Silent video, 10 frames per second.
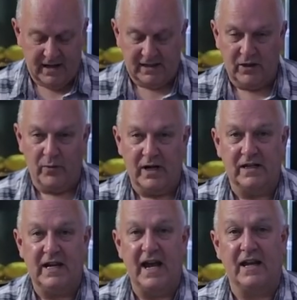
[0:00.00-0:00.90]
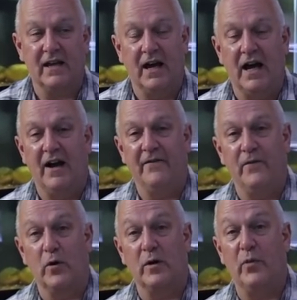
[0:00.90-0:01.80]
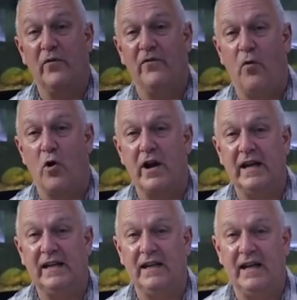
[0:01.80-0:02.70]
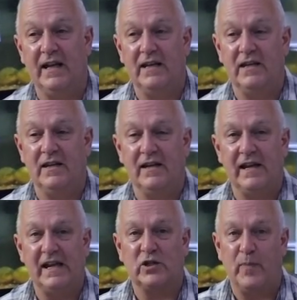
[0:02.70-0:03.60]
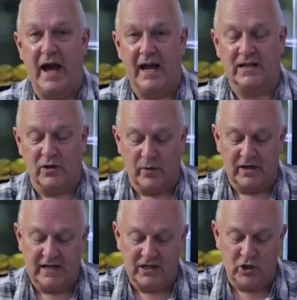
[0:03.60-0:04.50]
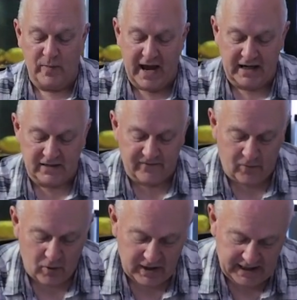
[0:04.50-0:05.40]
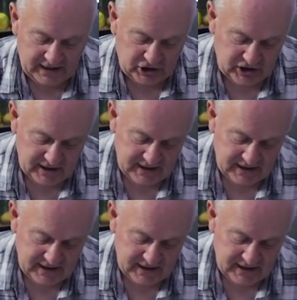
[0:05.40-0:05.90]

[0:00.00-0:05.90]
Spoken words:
Okay, so we're going to take, we're going to put 4 in each bag. So we're going to take 2 bags of 4 each.